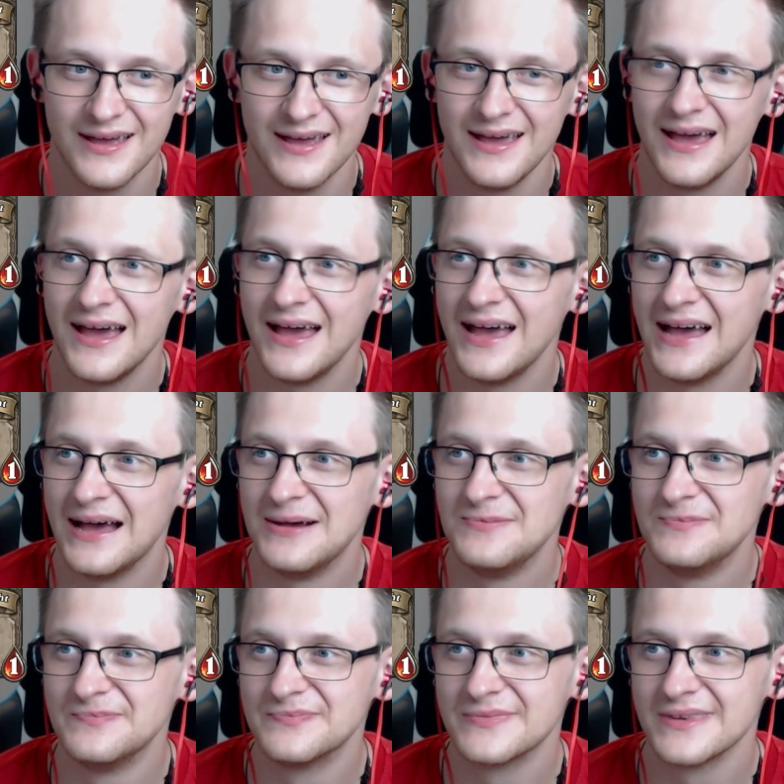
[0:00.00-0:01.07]

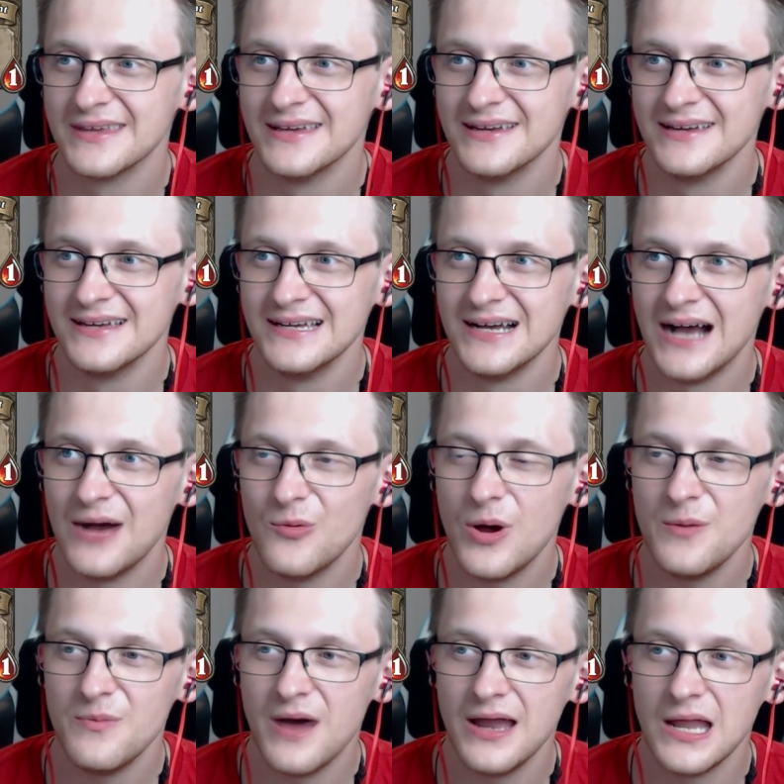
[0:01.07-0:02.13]
A 1
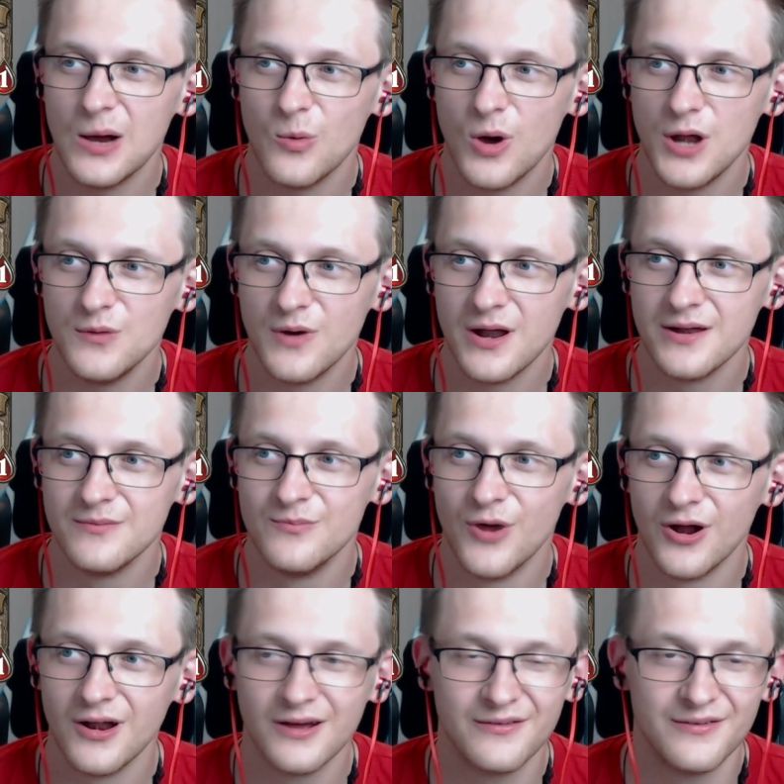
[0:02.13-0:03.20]
mana 1/1
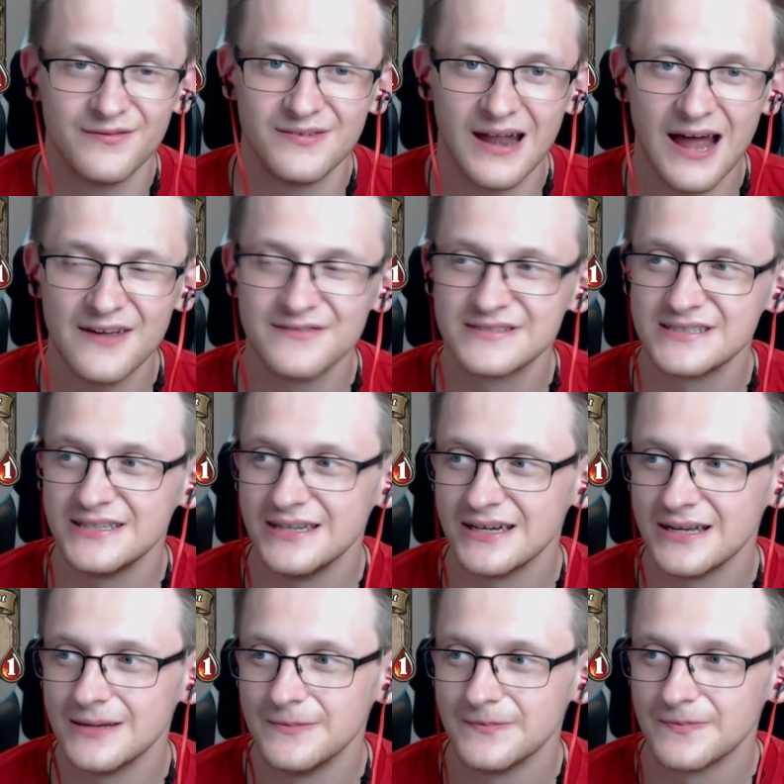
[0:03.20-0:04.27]
Murloc with
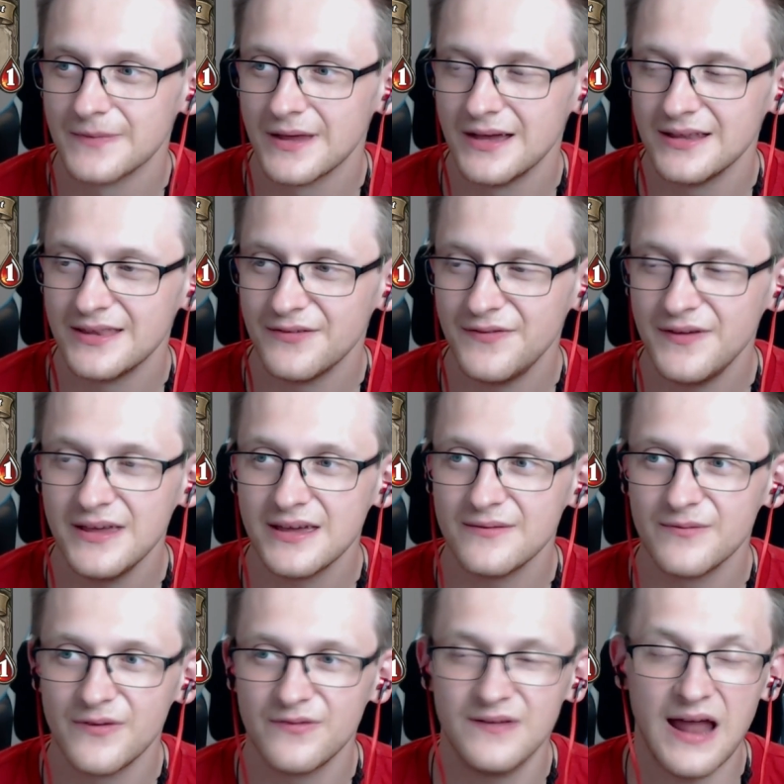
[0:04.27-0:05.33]
lifesteal. The thing
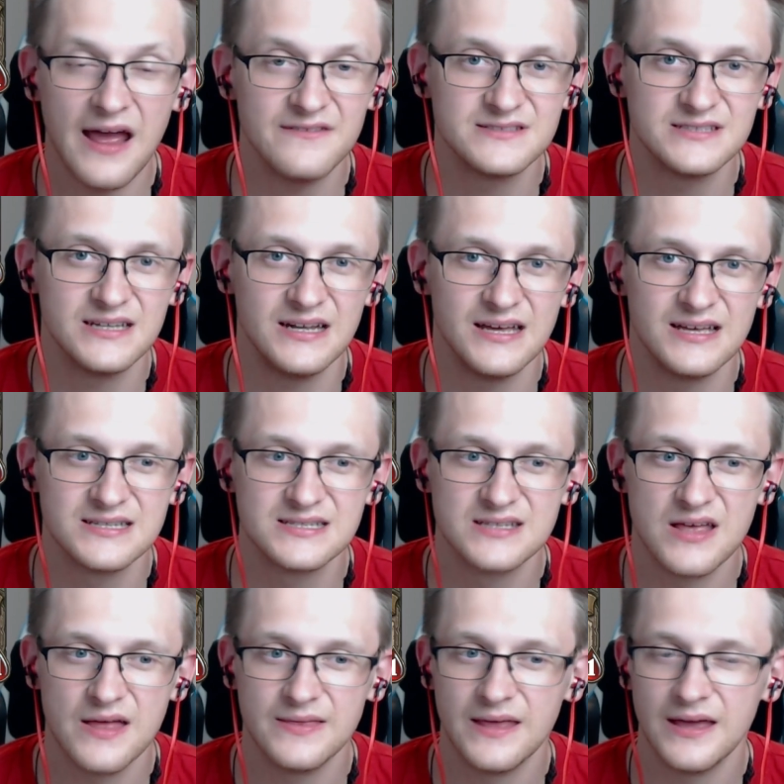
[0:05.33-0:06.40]
with lifesteal is
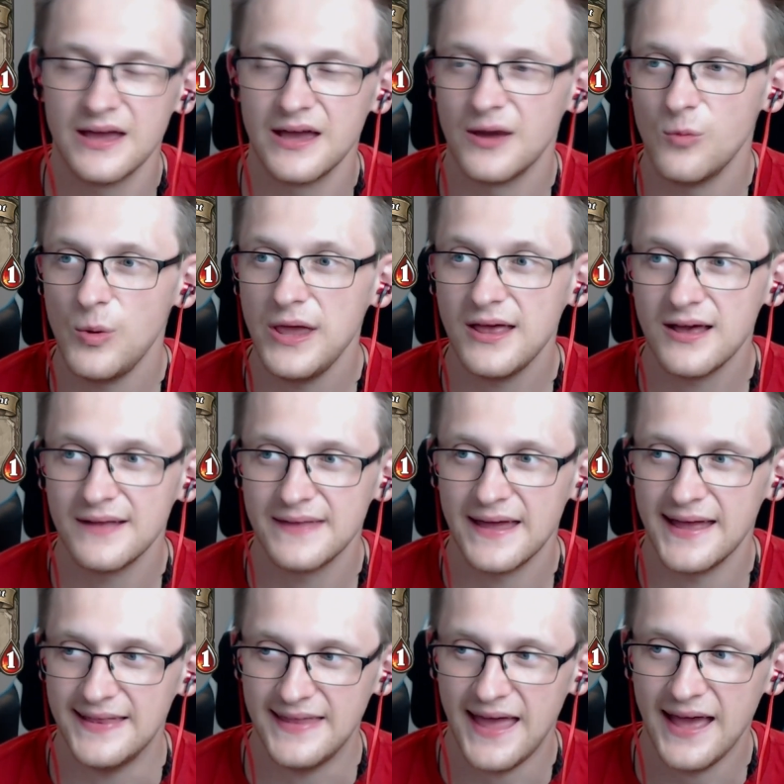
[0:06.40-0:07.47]
the weaker the
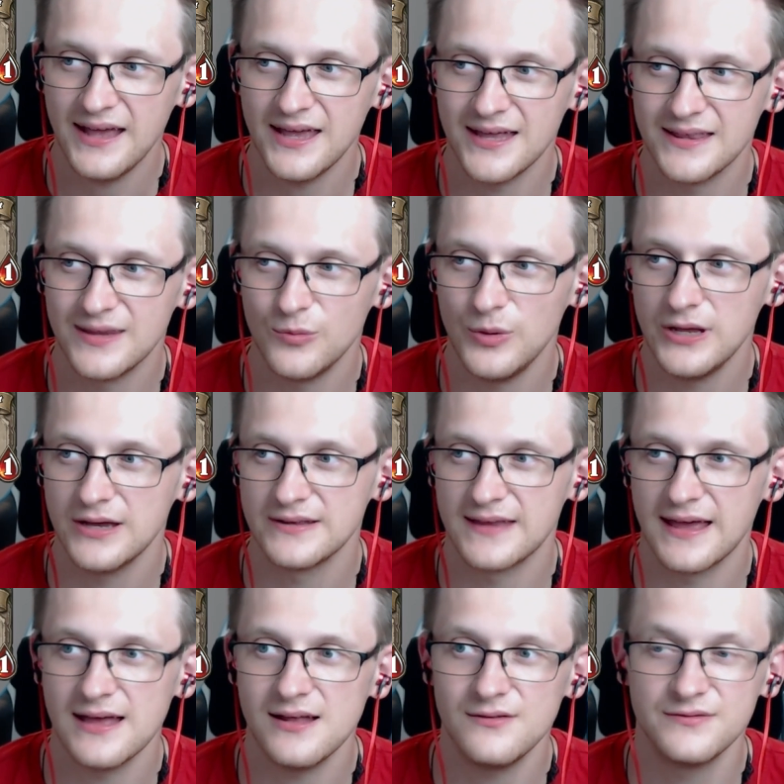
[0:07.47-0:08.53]
attack and the weaker the
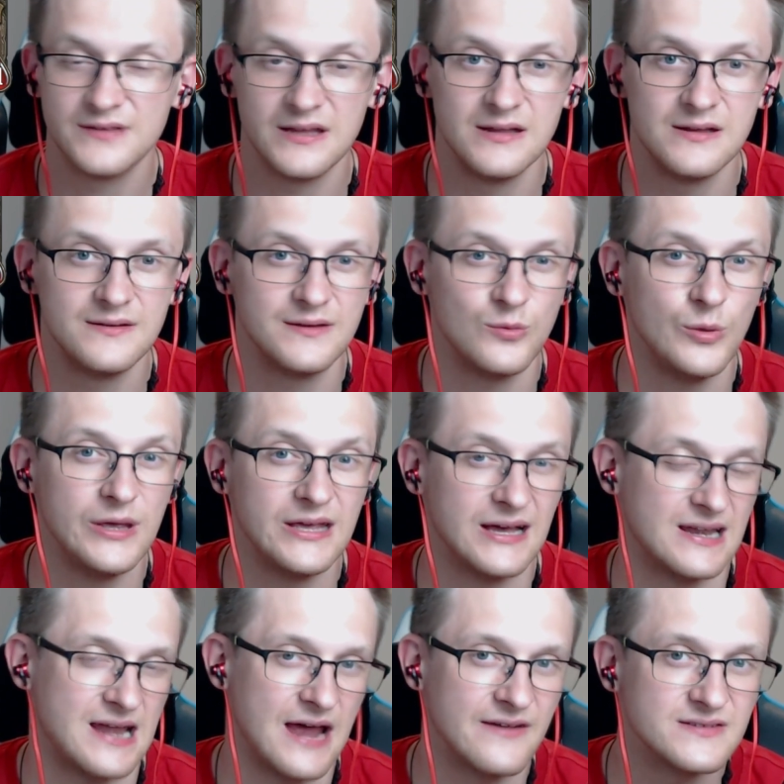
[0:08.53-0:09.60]
health, the weaker
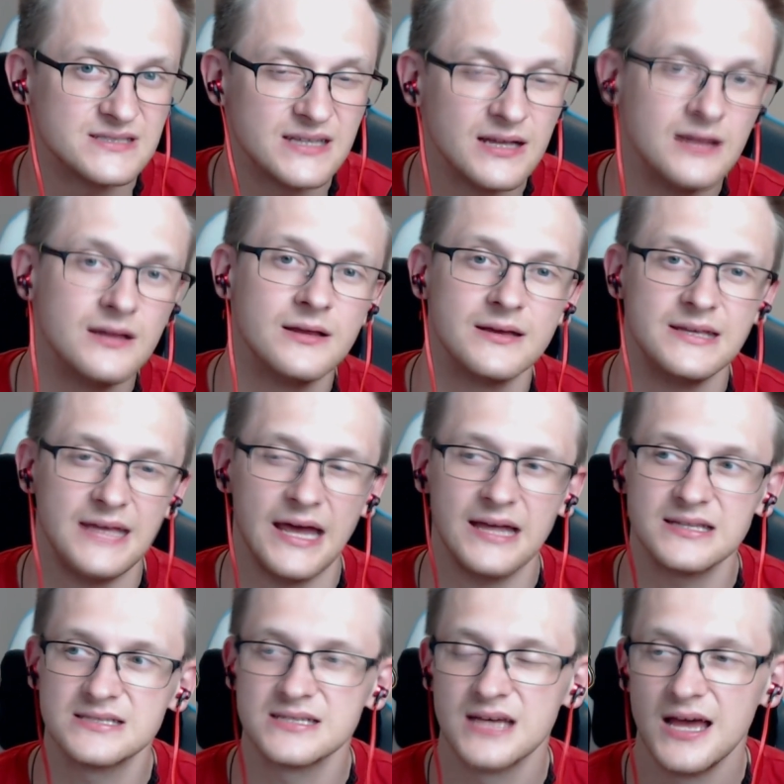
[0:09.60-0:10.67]
lifesteal
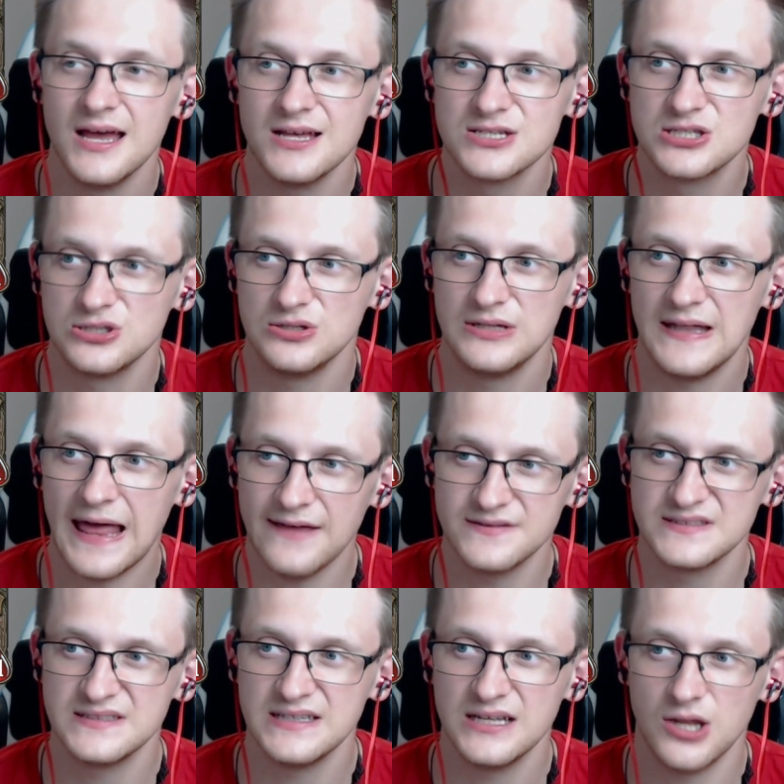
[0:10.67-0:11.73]
gets. So
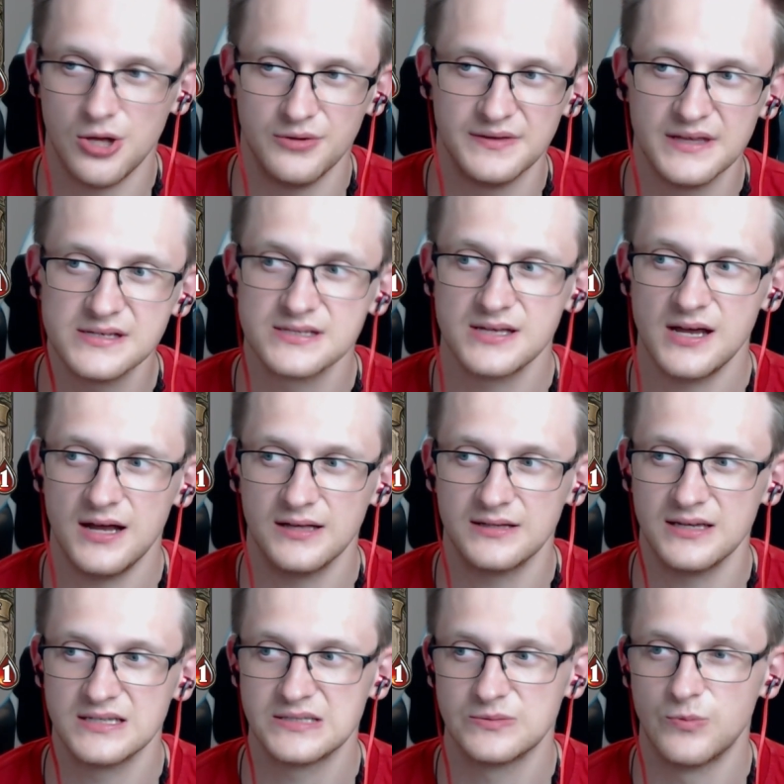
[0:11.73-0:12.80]
lifesteal on this card
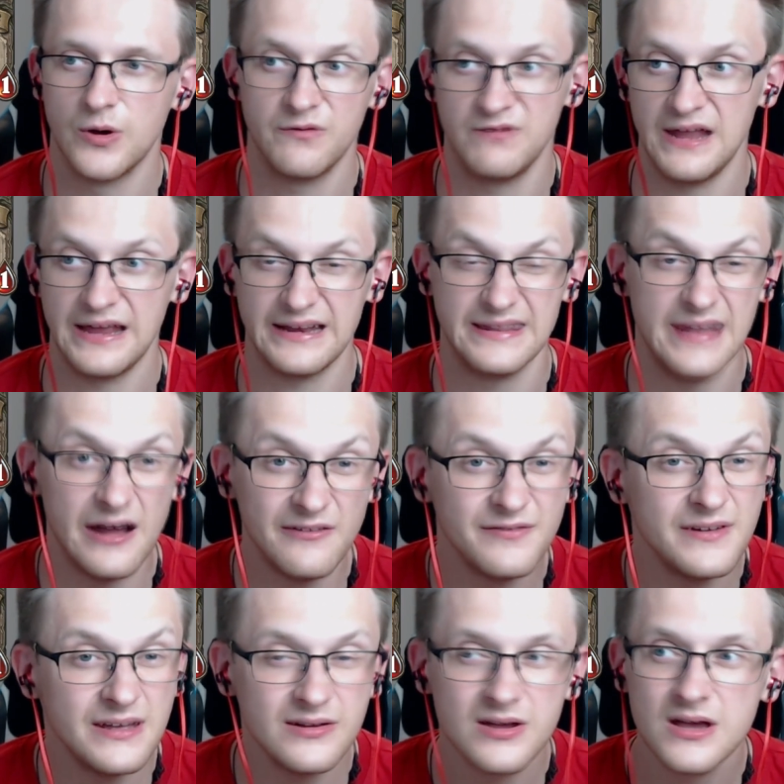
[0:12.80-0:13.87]
is worth like
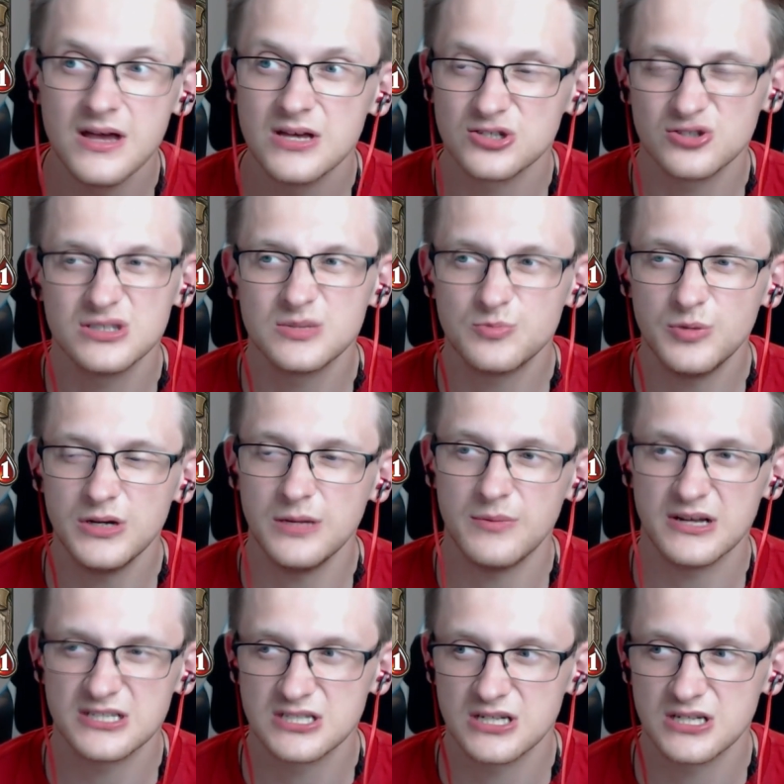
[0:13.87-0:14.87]
nothing. So it's pretty much